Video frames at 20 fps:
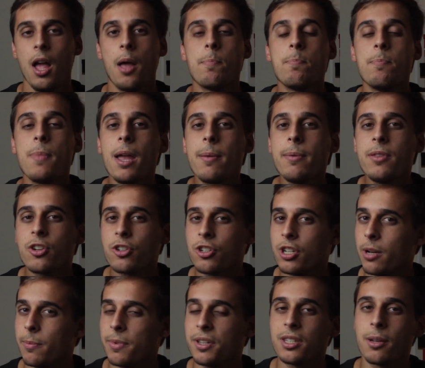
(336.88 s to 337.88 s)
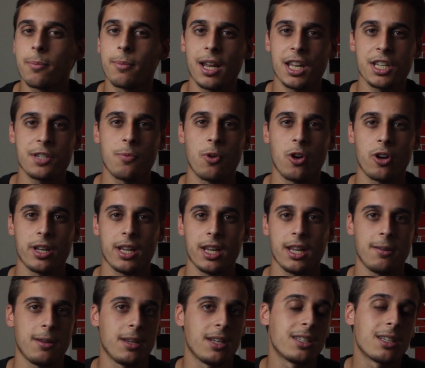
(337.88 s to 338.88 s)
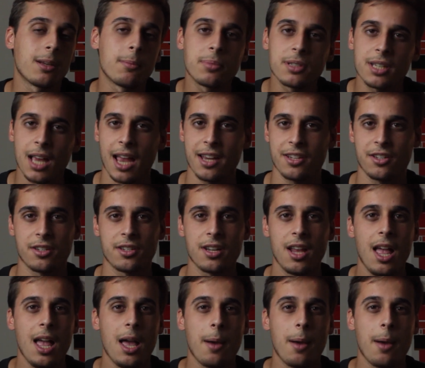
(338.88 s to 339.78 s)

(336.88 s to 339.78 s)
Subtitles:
Maybe there's gonna be some lens money in some sizes,